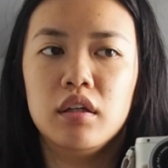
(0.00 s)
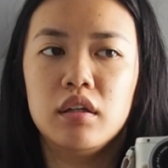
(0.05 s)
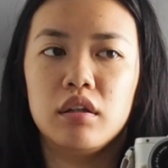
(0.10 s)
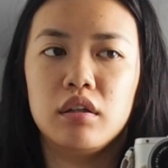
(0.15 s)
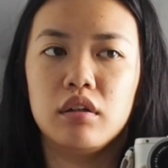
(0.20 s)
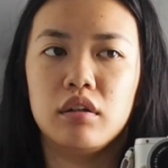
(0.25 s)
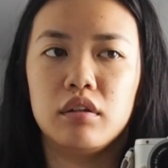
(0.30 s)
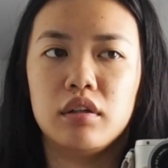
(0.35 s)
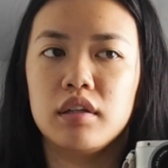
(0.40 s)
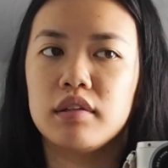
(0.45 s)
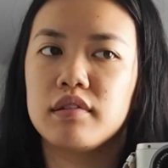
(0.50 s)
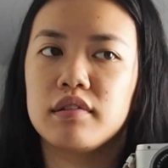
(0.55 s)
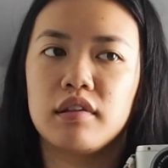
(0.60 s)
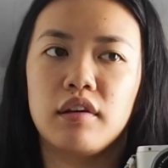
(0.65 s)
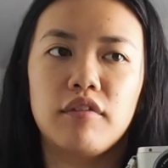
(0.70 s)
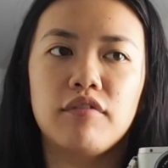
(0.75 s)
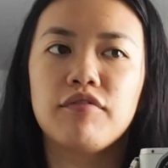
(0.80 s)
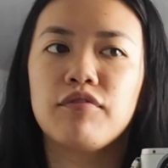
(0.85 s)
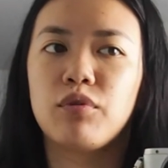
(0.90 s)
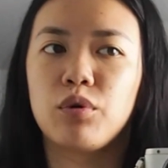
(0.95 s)
you know, let's
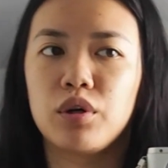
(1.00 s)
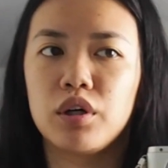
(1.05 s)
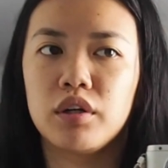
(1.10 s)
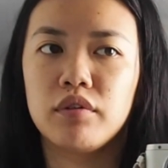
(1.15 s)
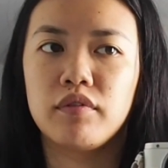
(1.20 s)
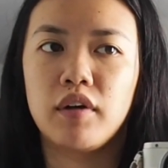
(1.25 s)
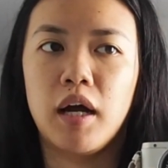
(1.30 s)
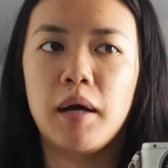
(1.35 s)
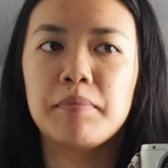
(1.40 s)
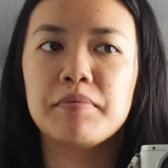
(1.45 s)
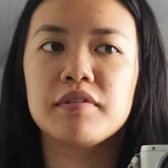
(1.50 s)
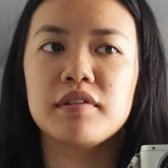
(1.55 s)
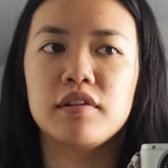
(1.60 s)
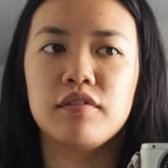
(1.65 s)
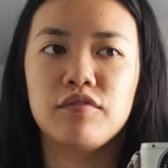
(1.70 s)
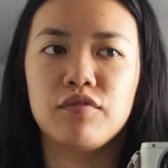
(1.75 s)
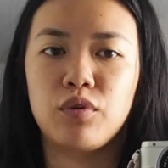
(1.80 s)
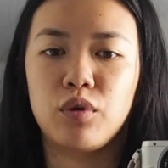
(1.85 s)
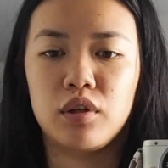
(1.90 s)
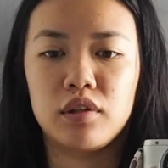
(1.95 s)
say 40 reps
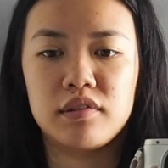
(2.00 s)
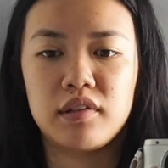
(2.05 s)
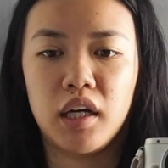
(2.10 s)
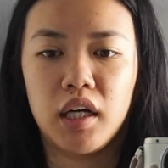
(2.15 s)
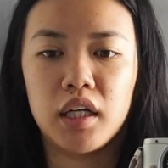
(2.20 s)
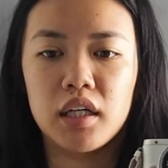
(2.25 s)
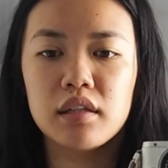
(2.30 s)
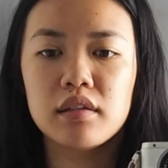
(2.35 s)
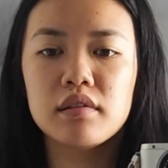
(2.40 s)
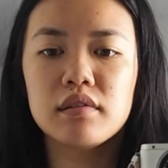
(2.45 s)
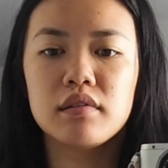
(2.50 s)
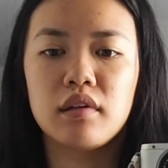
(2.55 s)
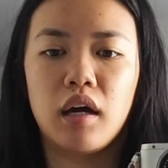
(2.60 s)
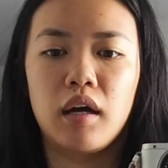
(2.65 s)
in 40 seconds.